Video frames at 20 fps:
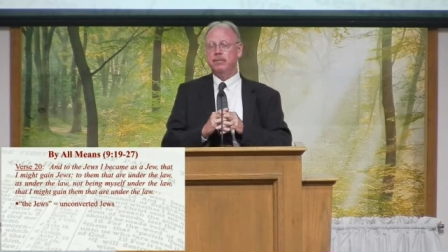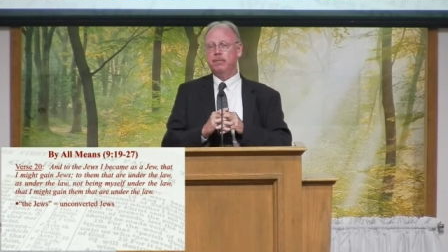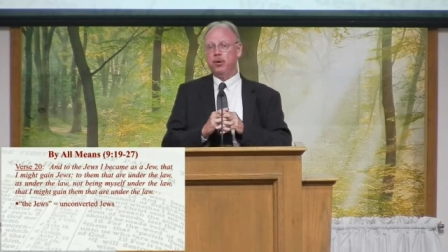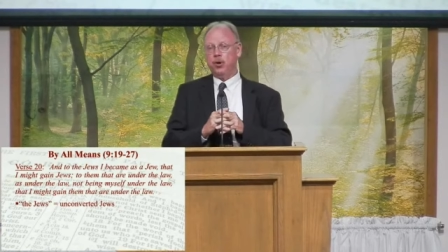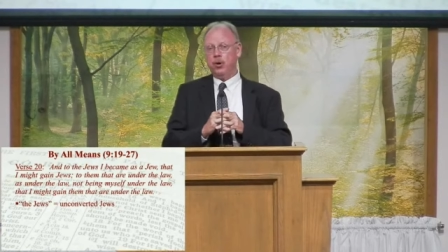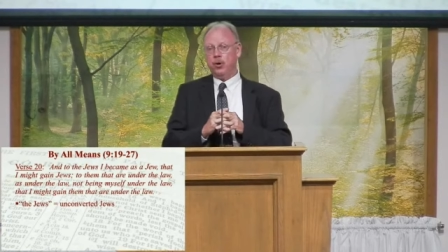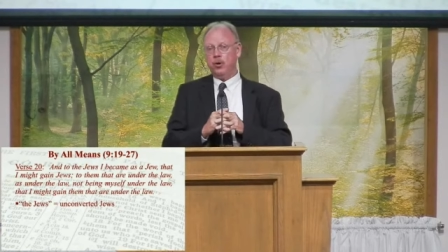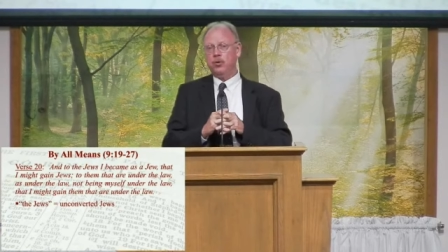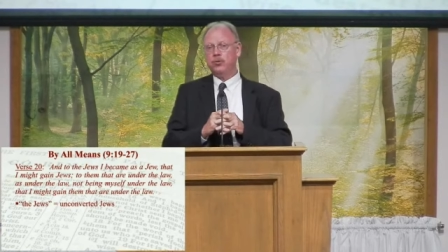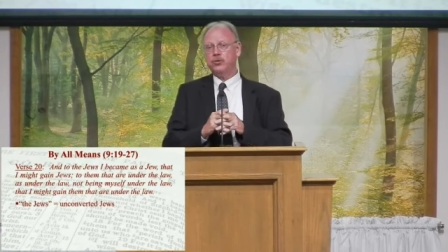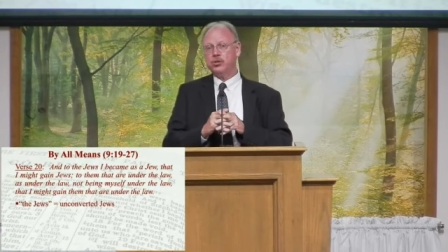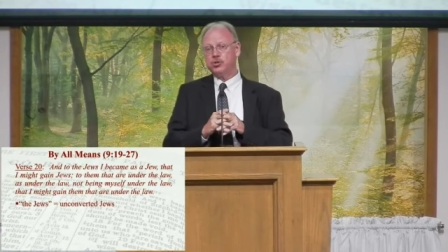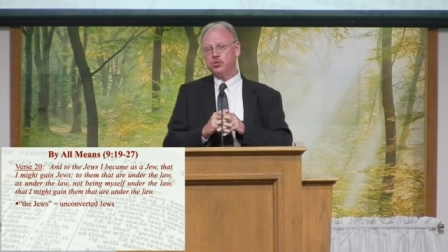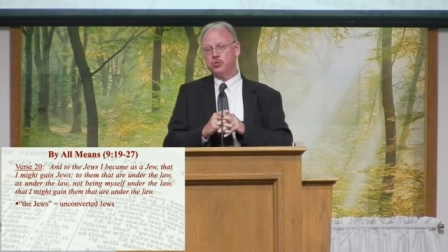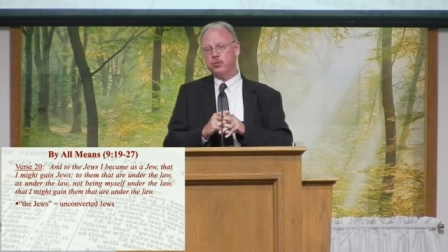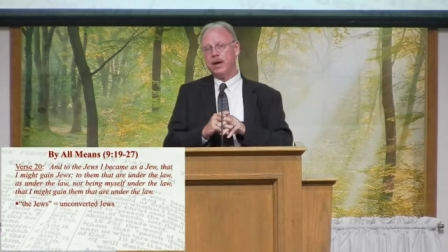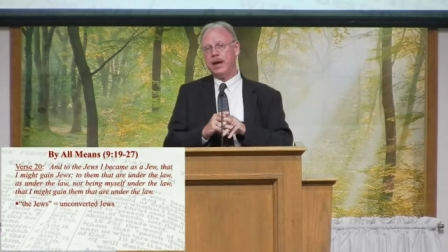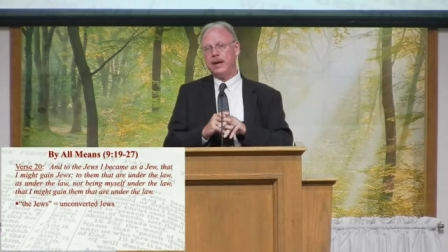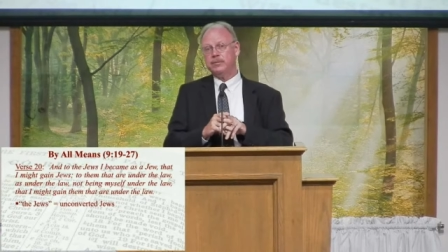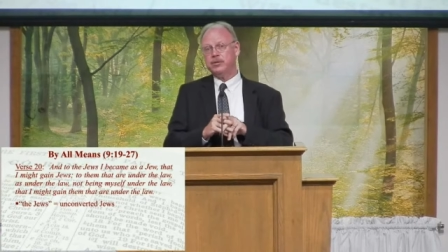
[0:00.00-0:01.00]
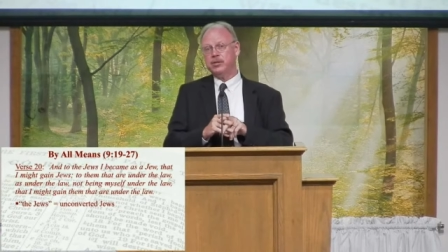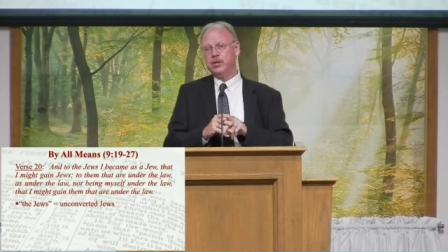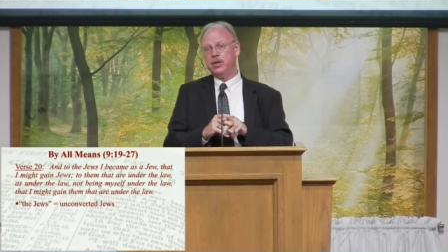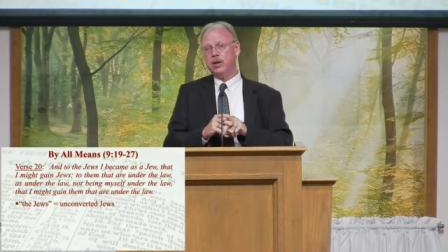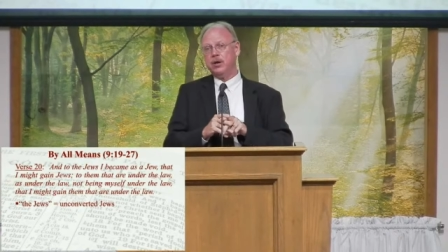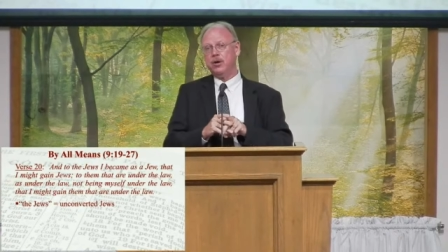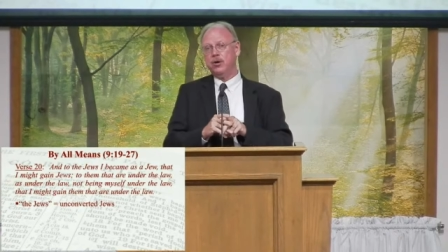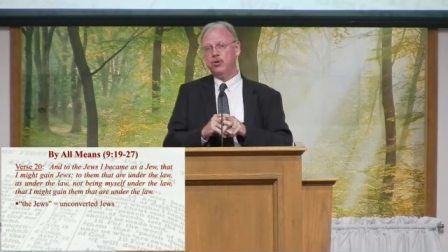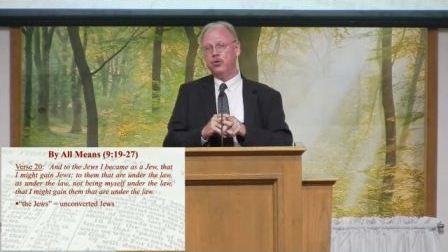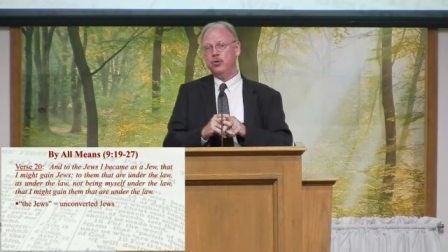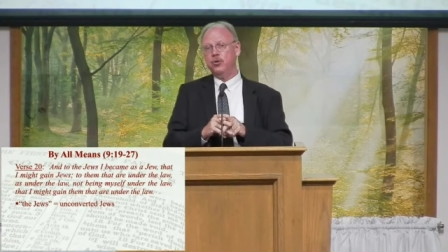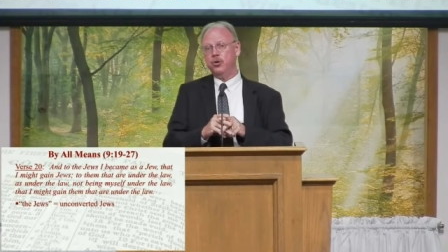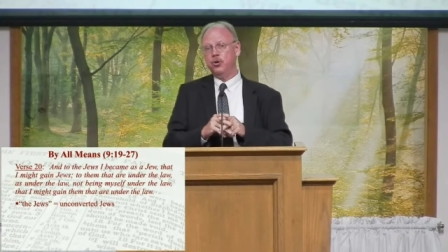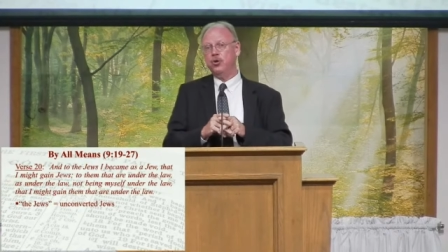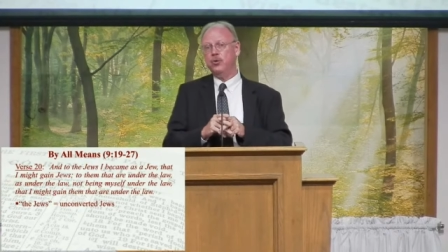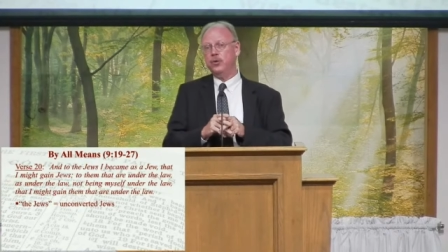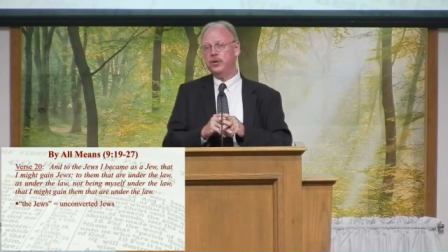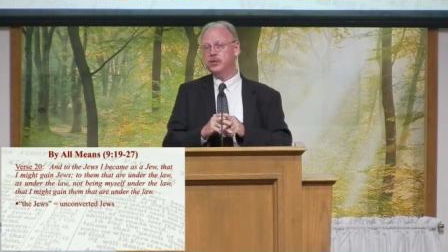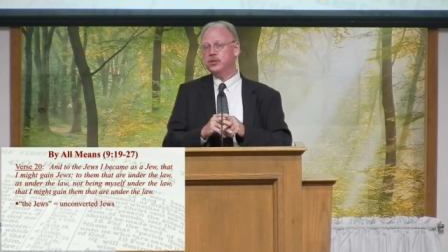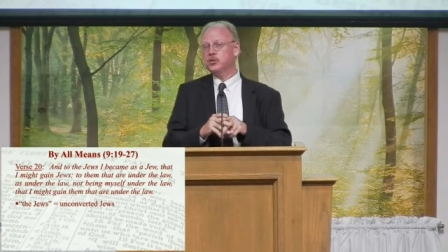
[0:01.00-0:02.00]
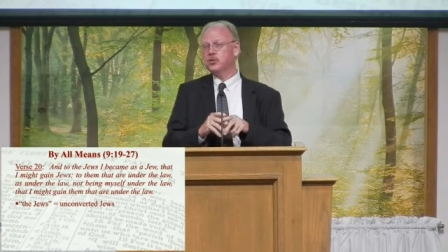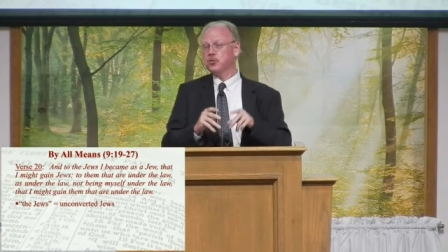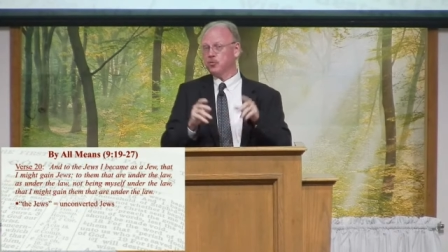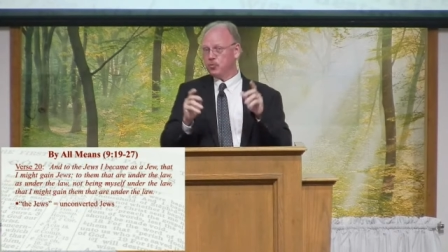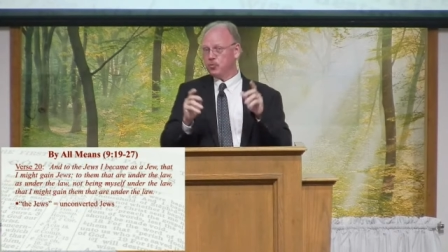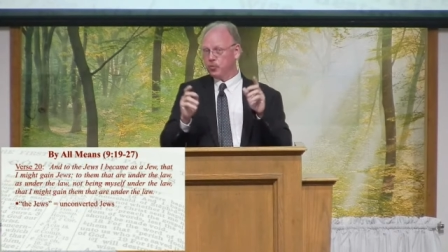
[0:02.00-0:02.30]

Paul describes there who, who is the